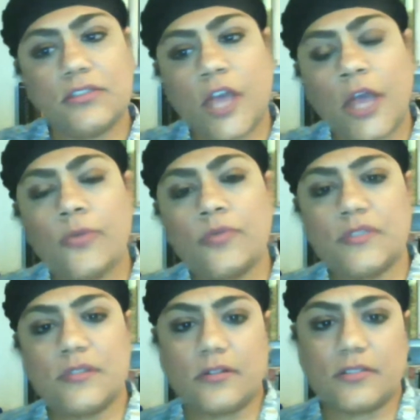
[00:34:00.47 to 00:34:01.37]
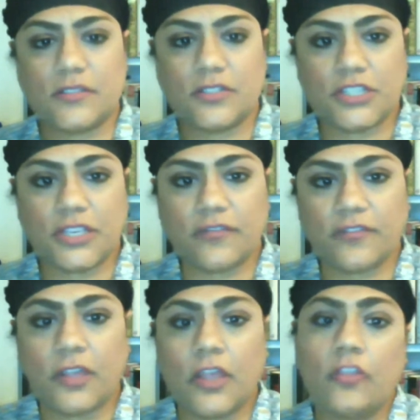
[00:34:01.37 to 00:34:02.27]
tone starts to shift.
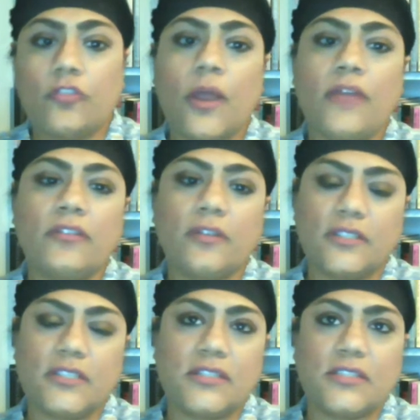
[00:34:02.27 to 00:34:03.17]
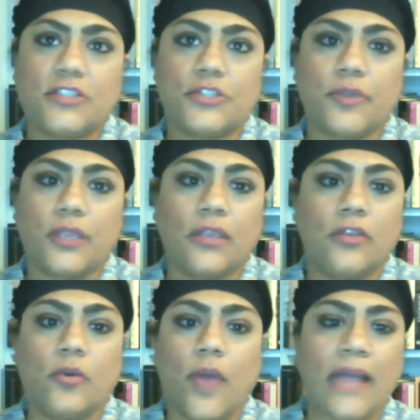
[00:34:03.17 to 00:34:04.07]
Throughout the 19th century,
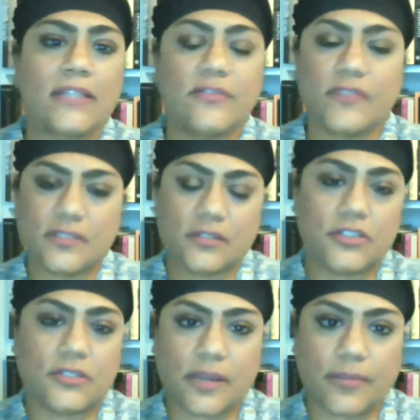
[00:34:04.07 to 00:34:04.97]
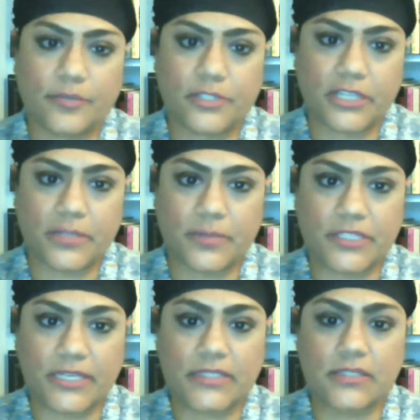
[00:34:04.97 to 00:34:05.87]
you know, activists such as the Aborigines
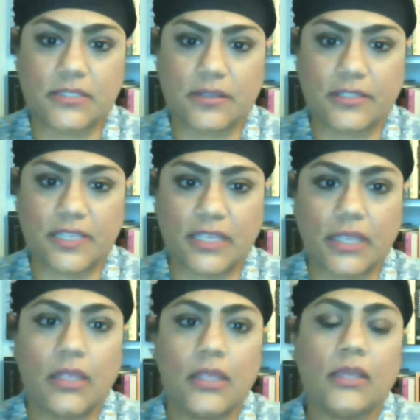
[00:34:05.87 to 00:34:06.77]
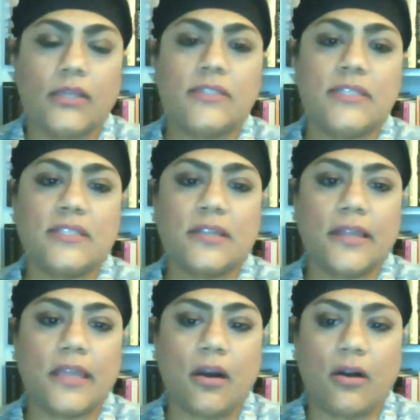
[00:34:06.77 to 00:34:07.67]
Protection Society
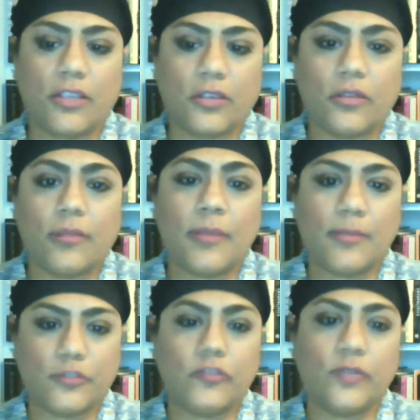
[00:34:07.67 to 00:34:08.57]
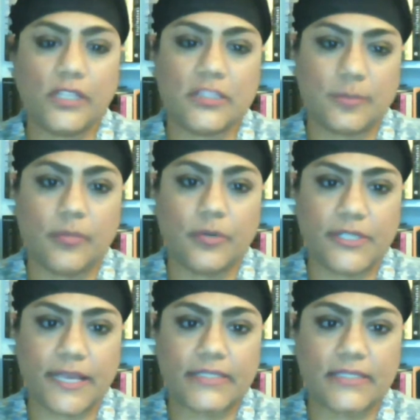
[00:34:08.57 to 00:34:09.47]
consistently argue that people do need to be
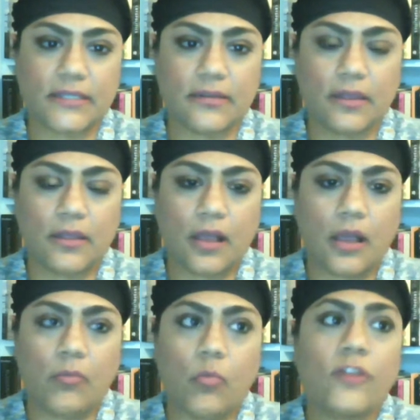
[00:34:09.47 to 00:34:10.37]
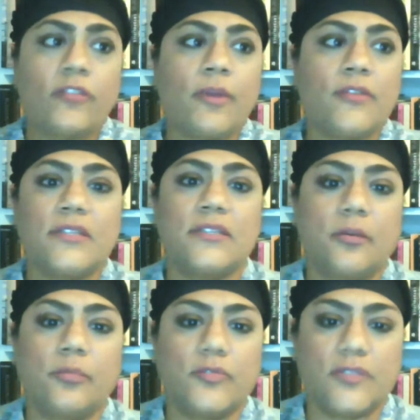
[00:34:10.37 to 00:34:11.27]
protected. Um, one of the most mm.
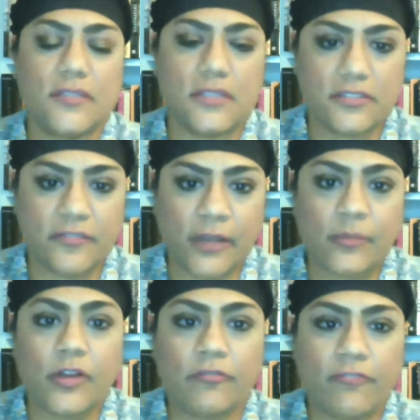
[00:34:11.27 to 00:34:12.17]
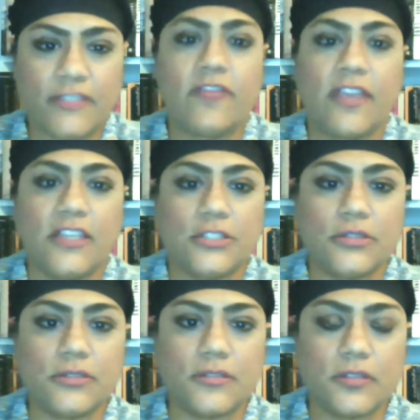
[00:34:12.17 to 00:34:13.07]
examples is the development of
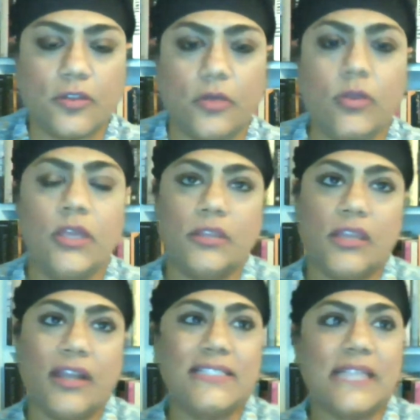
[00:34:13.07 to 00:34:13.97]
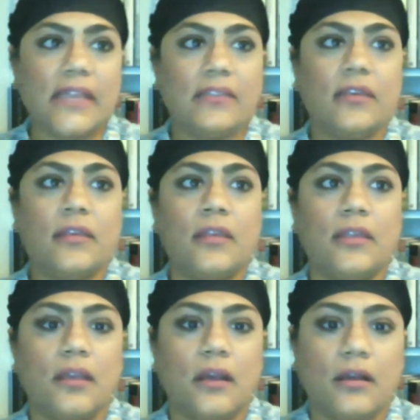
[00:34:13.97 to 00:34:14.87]
reservations. You know, the idea that
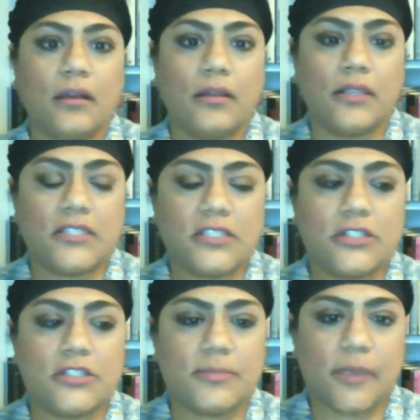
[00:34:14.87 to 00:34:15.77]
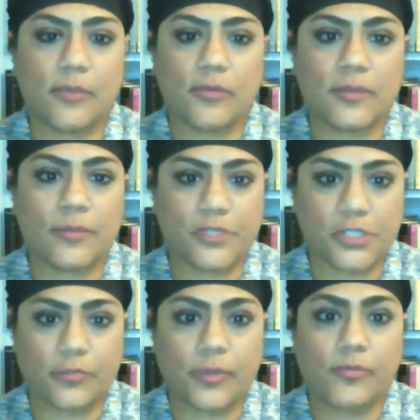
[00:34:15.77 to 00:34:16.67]
uh, Indigenous peoples,
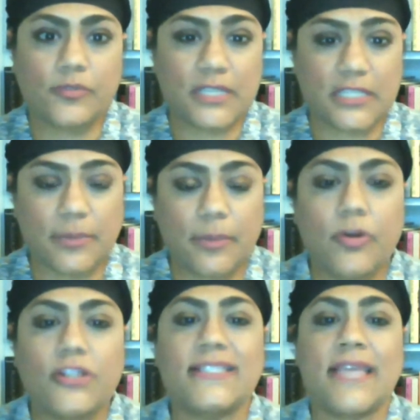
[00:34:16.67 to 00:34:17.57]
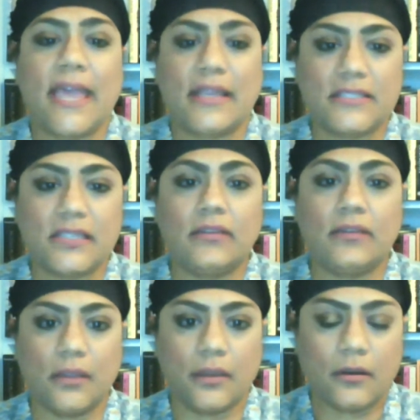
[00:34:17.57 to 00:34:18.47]
Aboriginal peoples, need to be protected
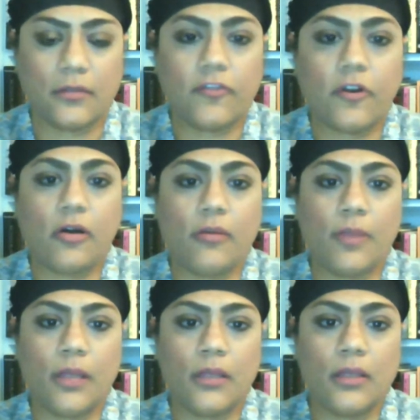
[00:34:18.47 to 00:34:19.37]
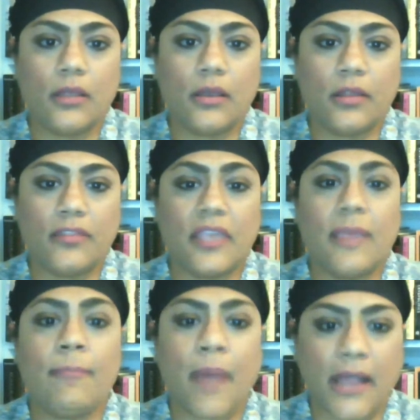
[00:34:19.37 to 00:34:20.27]
from mm. uh, the
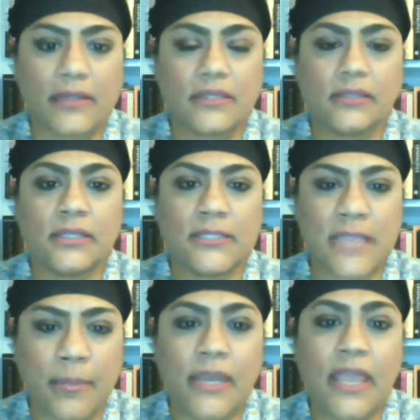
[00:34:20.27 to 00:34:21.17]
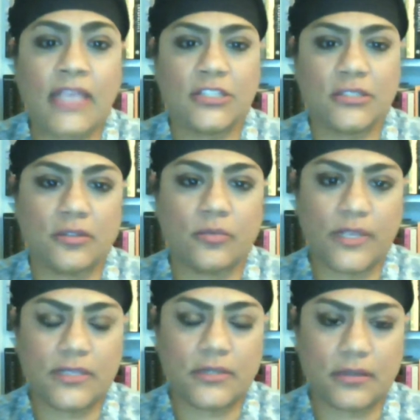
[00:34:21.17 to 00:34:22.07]
impact and contamination that
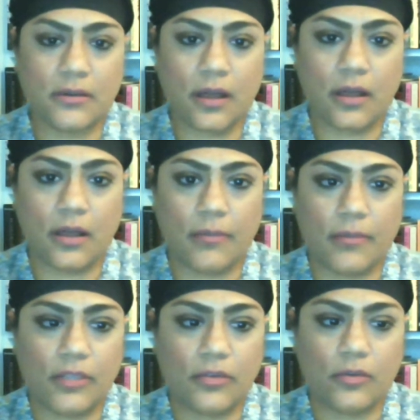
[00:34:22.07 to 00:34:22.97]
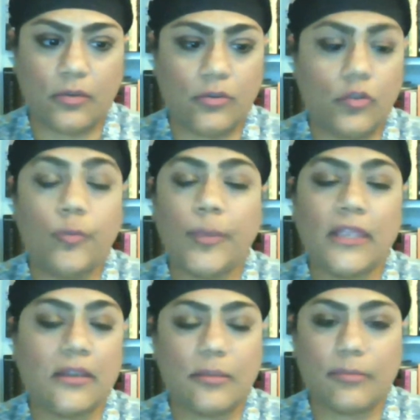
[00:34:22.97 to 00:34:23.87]
Western um, U-
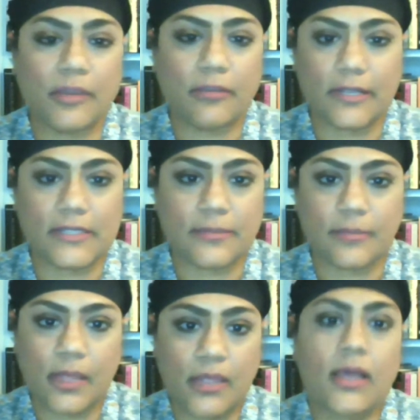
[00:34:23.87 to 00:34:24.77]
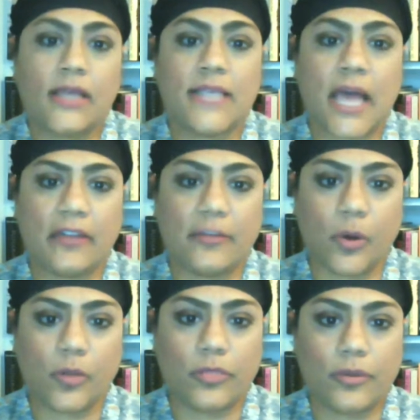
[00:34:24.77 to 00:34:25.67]
European imperialism has had
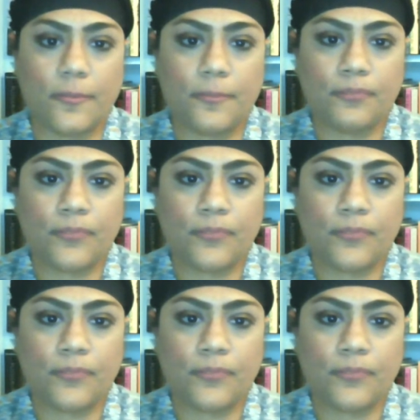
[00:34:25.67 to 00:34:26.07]
upon them.